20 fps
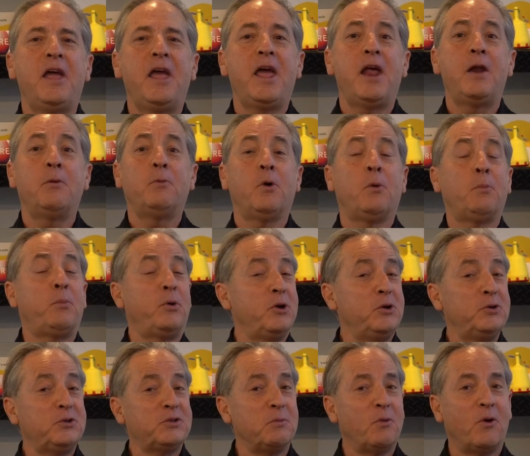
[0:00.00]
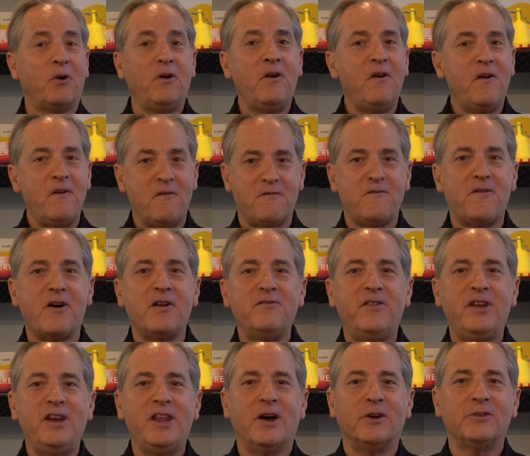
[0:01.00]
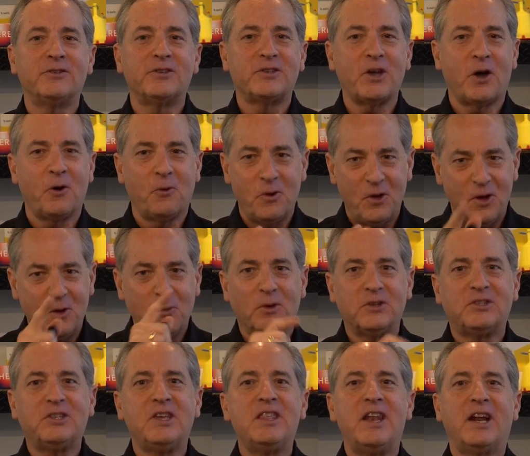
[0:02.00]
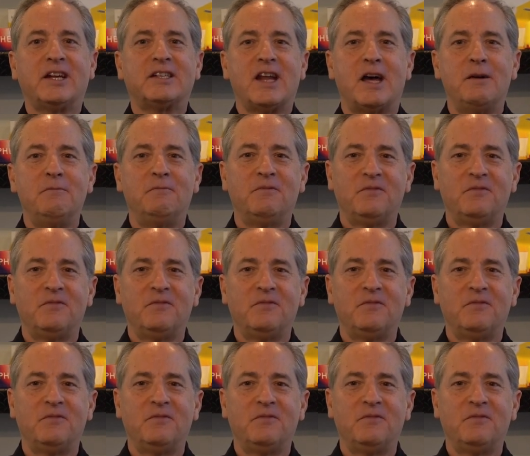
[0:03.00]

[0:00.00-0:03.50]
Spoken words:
and we'll produce some more fun videos. So we'll see you the next time.